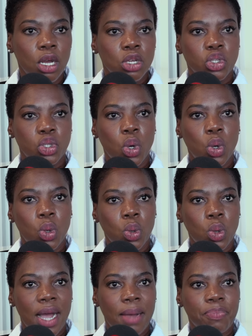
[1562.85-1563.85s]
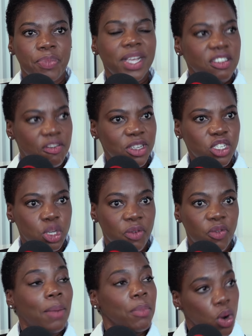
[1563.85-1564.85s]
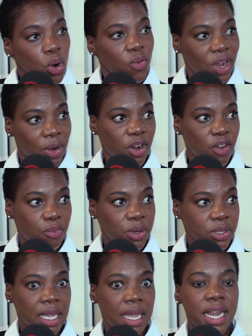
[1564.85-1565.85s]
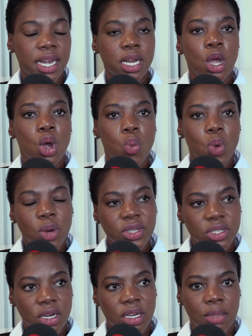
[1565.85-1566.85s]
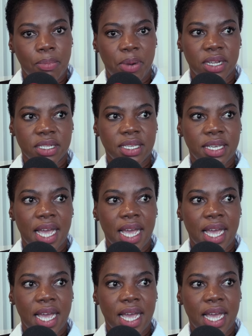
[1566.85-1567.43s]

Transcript: So, um, as I've mentioned before, I'm co-founder of Bosa, and when we started the party,